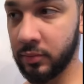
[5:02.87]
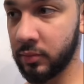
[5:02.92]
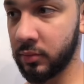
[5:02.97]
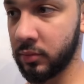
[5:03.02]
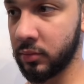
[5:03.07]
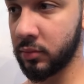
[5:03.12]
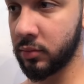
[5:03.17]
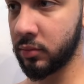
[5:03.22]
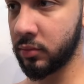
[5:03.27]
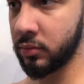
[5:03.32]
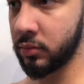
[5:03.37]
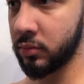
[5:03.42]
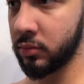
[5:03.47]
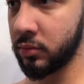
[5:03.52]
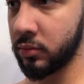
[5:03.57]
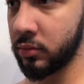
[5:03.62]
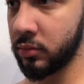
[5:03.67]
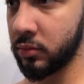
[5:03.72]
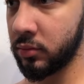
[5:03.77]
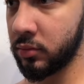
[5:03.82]

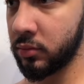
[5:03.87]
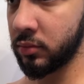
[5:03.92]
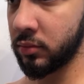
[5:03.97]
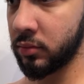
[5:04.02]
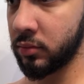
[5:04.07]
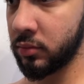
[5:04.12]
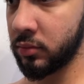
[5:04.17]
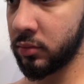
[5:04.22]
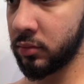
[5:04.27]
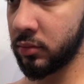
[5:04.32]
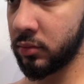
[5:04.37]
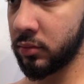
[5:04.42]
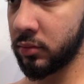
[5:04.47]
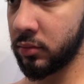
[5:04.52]
No one is speaking in this clip.